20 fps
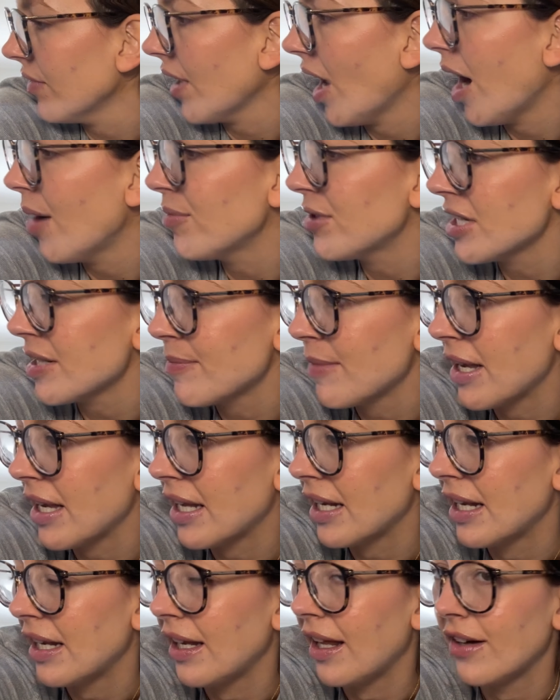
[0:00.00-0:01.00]
I'm just
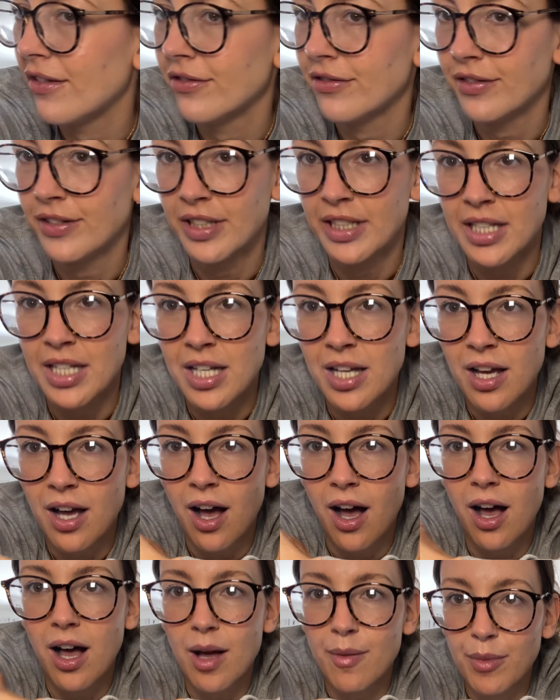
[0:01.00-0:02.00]
making it, love.
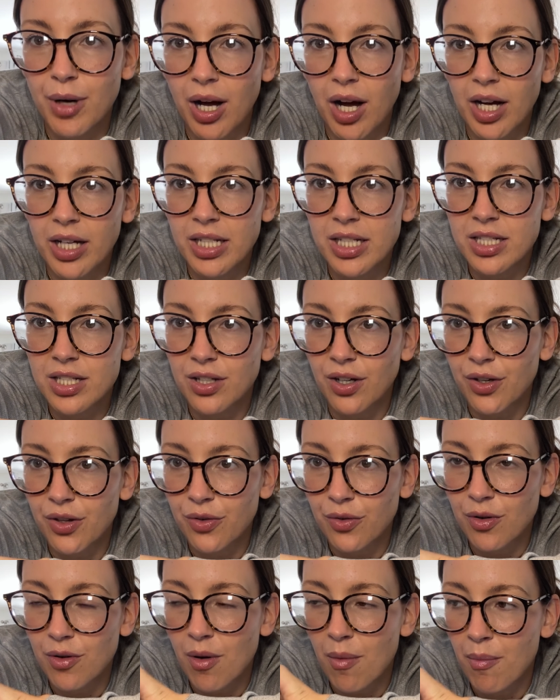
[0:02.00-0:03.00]
I need to go
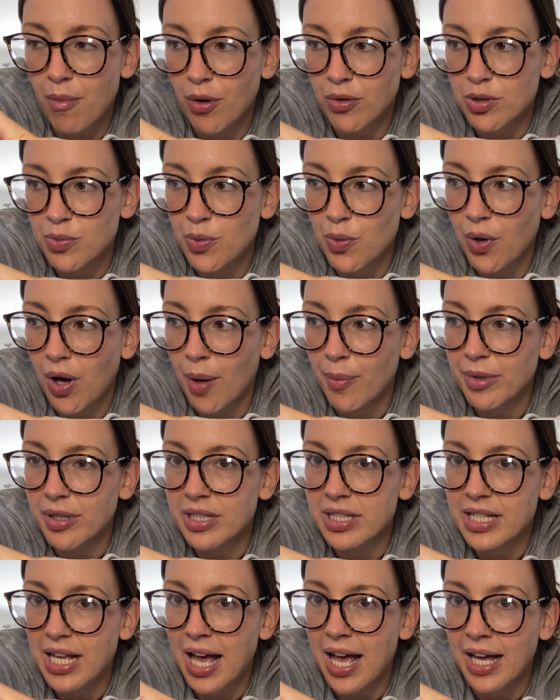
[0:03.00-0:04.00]
through multiple
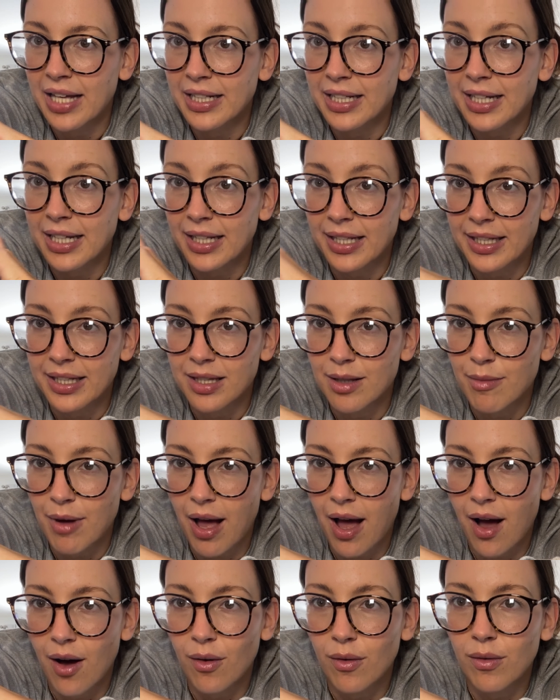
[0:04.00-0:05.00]
cupboards and clean them
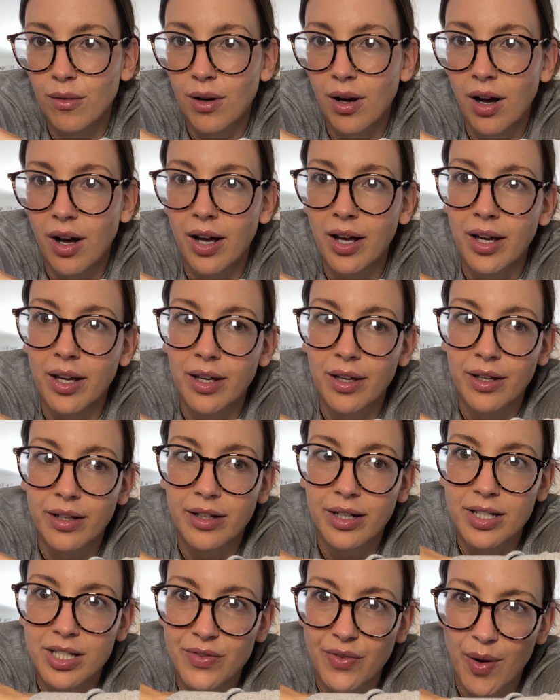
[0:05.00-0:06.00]
out. I
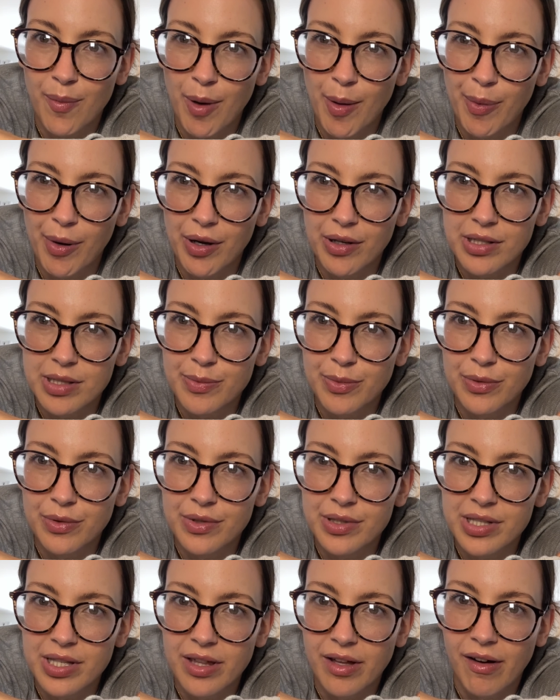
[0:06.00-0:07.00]
need to find my
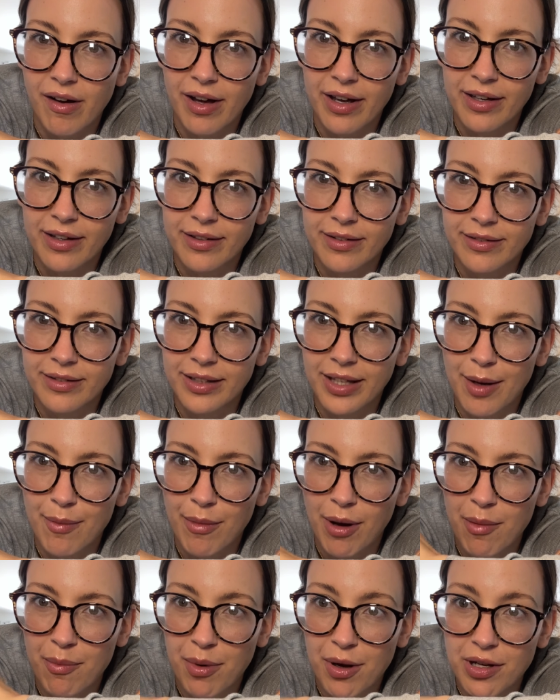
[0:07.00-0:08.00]
passport so that I can get
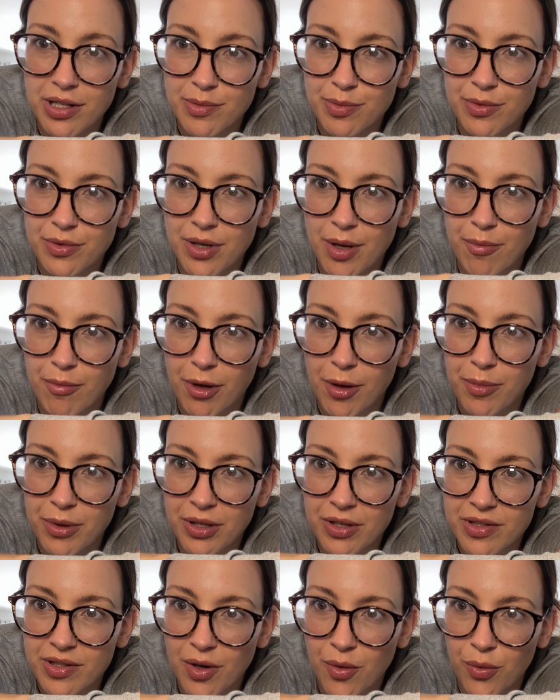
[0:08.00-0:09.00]
my passport number,
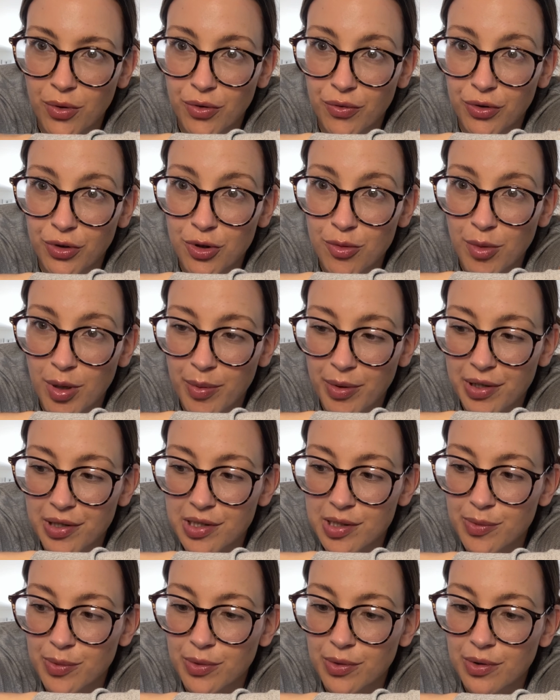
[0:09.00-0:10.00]
because I want to renew my
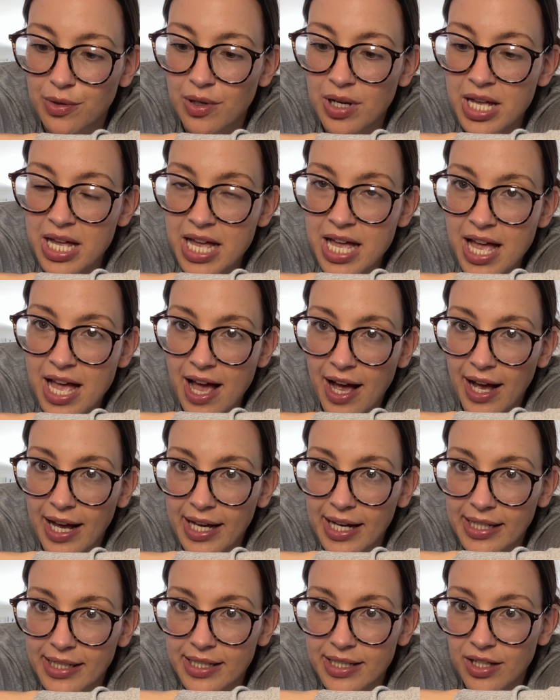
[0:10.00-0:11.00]
passport
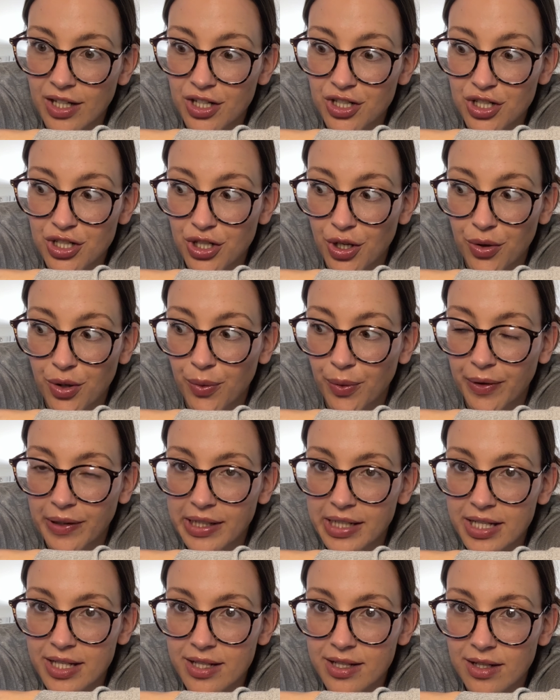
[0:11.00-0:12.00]
and I just don't know where
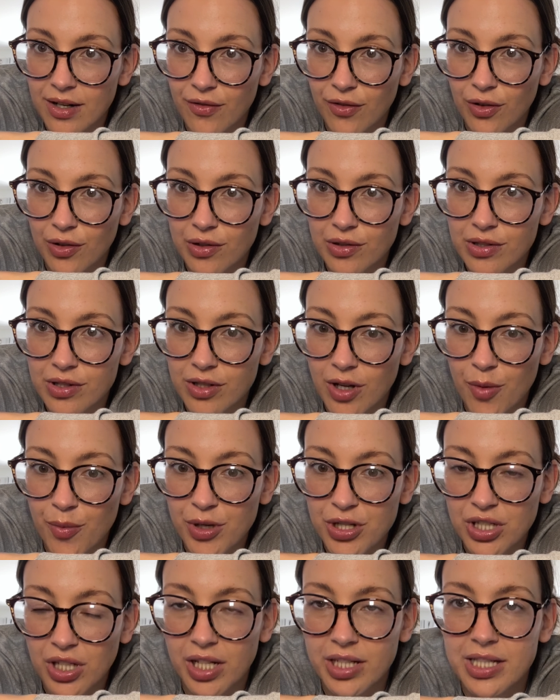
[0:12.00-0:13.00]
it is, and I've got so
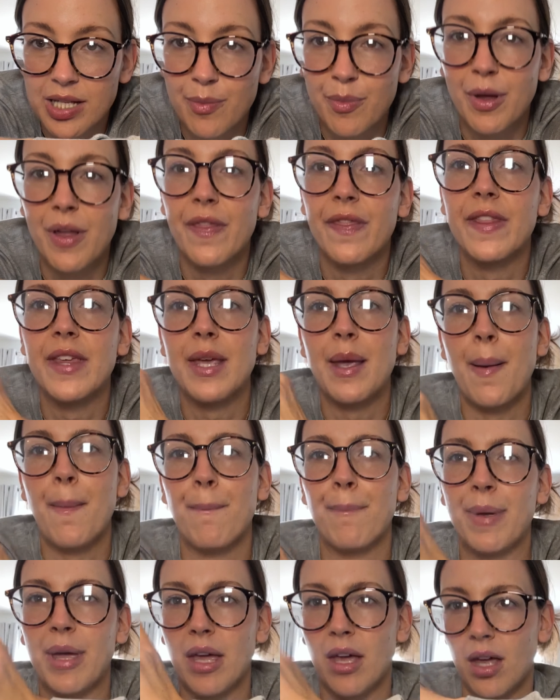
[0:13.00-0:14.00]
much clutter. But the
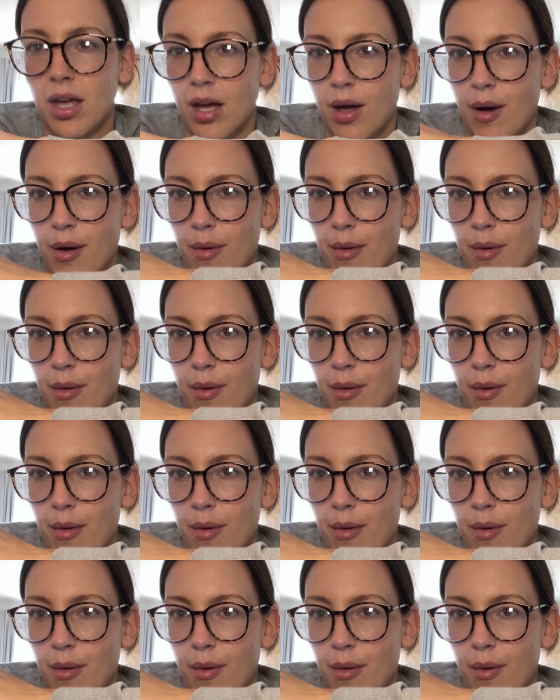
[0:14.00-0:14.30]
big